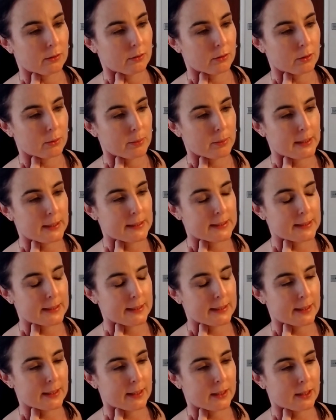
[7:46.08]

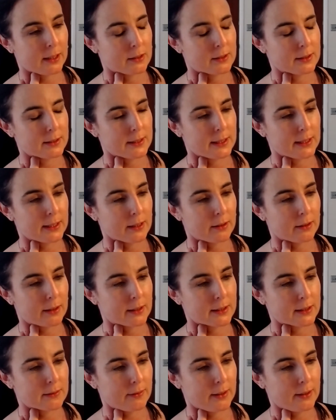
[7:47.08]
Repeating that, seeing how
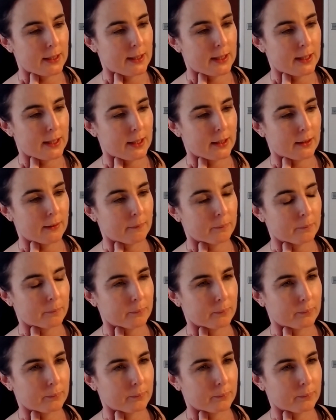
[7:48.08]
that's feeling.